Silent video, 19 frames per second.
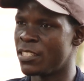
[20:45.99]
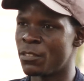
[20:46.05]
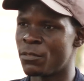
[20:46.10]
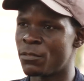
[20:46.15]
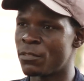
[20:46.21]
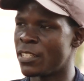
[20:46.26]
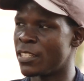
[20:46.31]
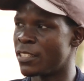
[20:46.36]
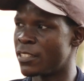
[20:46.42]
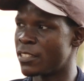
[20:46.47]
It
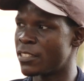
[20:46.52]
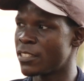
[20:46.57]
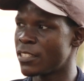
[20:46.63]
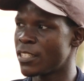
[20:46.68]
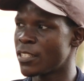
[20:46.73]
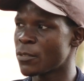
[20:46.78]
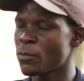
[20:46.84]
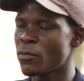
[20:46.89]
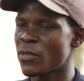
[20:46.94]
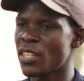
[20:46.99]
failed.
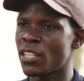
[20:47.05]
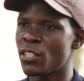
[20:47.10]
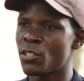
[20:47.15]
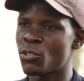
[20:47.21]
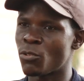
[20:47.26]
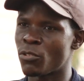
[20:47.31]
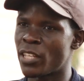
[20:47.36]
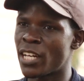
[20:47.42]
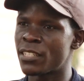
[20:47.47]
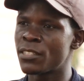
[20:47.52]

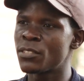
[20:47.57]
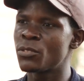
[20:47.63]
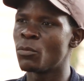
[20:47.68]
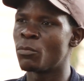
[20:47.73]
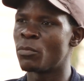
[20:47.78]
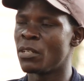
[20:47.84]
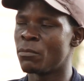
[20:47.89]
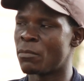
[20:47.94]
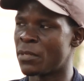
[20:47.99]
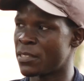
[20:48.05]
So that
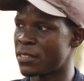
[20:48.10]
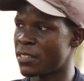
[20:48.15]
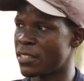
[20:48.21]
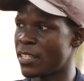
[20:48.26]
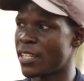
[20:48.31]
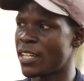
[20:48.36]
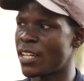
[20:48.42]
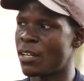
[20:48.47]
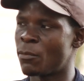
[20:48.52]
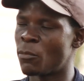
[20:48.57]
supremacy
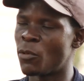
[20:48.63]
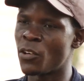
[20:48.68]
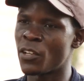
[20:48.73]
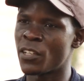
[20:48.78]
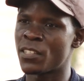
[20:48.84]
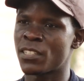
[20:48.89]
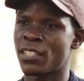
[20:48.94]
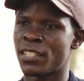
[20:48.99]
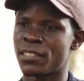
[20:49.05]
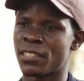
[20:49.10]

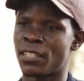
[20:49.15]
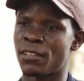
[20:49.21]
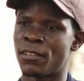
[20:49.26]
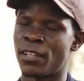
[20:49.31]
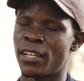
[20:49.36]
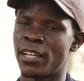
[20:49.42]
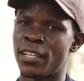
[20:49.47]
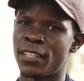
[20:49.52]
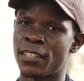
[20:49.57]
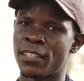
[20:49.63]
amongst us,
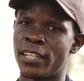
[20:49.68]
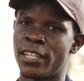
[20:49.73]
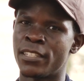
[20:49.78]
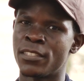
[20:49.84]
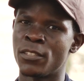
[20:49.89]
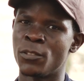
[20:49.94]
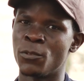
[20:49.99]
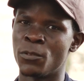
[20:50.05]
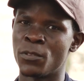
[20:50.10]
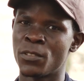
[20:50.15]
our
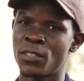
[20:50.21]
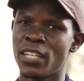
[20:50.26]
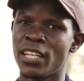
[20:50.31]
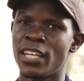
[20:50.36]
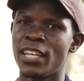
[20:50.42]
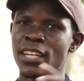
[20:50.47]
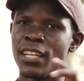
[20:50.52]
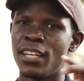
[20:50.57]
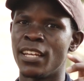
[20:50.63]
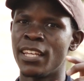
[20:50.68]
suits.
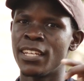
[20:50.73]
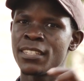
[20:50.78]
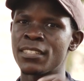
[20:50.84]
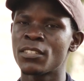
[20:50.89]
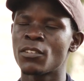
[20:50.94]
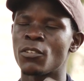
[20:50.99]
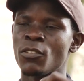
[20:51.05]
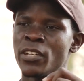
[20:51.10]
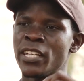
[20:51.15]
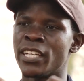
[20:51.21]
Let's
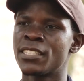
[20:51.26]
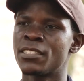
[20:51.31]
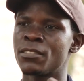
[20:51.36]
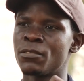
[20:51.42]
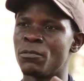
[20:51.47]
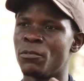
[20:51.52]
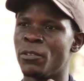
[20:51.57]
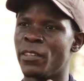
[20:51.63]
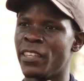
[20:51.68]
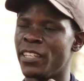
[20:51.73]
connect
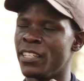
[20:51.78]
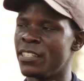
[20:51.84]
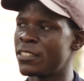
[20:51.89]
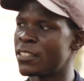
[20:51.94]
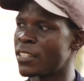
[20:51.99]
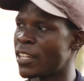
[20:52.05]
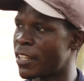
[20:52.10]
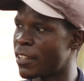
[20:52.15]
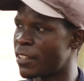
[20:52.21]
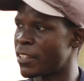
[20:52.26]
with each
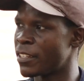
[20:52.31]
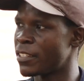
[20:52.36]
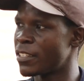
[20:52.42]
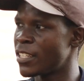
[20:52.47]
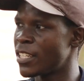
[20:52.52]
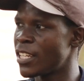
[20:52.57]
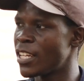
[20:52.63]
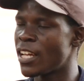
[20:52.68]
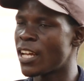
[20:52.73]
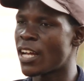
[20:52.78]
other.
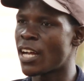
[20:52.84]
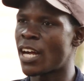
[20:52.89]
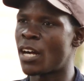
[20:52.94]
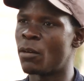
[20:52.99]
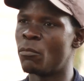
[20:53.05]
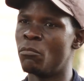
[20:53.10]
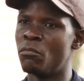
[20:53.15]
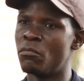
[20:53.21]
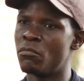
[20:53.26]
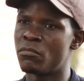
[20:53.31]

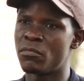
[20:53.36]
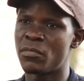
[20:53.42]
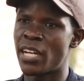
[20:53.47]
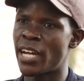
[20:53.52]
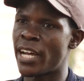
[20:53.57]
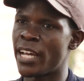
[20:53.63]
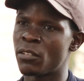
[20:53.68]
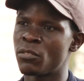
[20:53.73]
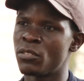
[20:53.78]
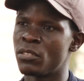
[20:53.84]

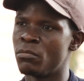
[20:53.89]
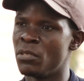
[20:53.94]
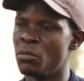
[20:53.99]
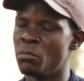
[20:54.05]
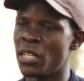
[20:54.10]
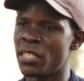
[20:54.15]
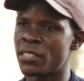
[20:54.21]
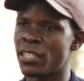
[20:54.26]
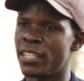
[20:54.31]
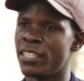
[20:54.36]
I could be
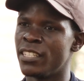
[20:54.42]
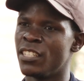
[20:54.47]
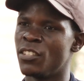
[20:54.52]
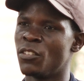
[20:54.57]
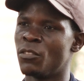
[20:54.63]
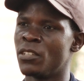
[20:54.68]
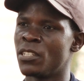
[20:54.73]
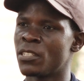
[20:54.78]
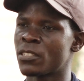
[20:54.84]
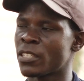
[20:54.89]
better in
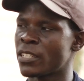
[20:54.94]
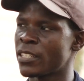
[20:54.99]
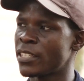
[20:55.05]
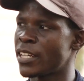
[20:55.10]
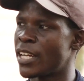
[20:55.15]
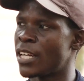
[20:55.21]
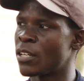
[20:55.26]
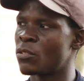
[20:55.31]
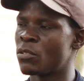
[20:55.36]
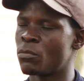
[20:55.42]
innovation.
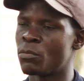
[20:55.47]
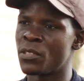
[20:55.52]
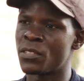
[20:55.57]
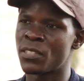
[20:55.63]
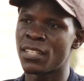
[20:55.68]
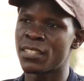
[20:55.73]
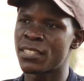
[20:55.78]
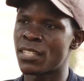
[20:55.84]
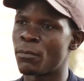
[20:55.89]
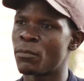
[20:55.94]
I could
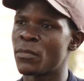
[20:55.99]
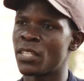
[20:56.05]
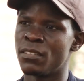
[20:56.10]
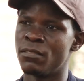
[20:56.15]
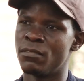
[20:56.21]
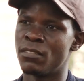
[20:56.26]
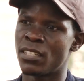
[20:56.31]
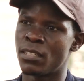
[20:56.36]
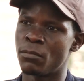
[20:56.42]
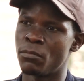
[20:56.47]
present
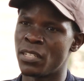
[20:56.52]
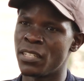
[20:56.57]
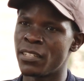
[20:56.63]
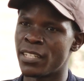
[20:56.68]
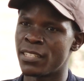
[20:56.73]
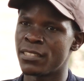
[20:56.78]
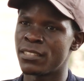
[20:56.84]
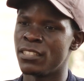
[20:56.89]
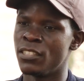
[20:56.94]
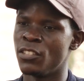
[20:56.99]
something very
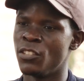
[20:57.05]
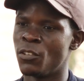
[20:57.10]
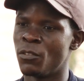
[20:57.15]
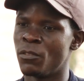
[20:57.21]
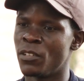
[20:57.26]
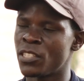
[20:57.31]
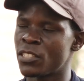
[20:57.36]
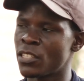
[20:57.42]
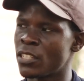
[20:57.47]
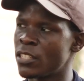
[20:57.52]
brilliant in
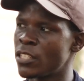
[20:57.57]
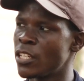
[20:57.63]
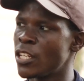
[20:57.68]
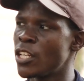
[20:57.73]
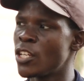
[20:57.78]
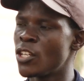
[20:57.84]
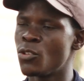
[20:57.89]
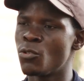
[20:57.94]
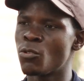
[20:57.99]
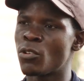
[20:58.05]
innovation.
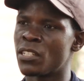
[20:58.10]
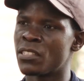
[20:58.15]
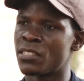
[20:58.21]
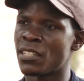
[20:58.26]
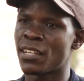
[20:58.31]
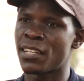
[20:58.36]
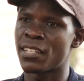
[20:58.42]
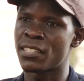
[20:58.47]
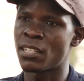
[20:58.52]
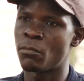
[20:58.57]
You can
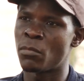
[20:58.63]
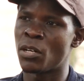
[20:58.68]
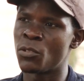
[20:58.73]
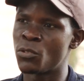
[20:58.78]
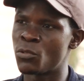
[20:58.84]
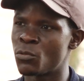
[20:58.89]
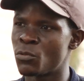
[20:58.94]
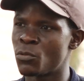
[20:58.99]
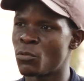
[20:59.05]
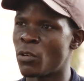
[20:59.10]
tell us about
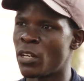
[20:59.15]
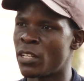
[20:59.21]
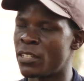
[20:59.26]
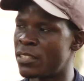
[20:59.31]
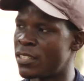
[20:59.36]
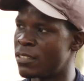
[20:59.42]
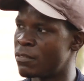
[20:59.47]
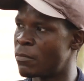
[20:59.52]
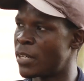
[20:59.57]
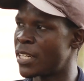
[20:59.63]

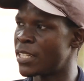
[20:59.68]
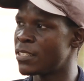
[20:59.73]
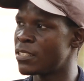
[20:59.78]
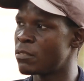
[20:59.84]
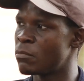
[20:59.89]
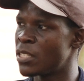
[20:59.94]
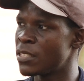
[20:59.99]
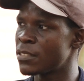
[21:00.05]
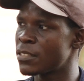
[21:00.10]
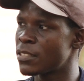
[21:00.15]
wildlife
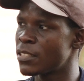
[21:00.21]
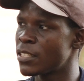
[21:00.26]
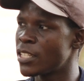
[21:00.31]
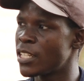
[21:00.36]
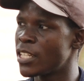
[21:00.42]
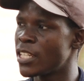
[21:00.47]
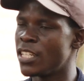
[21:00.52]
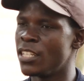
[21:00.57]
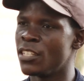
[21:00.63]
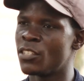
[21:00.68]
management.
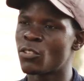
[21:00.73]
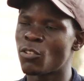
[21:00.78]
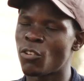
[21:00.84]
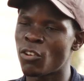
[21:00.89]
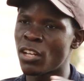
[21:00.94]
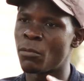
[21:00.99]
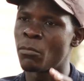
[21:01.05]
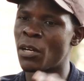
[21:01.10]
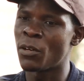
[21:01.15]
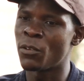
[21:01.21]
It's
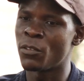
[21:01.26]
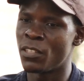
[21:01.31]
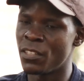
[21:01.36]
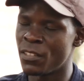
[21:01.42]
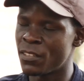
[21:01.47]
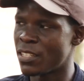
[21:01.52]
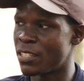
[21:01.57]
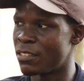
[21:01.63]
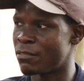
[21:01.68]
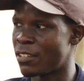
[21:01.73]
all about
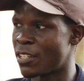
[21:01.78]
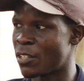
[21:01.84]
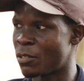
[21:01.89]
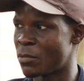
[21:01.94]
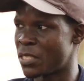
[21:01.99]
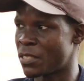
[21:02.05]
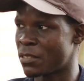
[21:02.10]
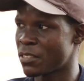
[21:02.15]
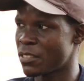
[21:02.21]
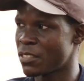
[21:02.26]
this
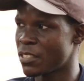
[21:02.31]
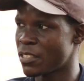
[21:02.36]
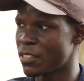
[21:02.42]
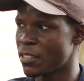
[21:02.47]
environment.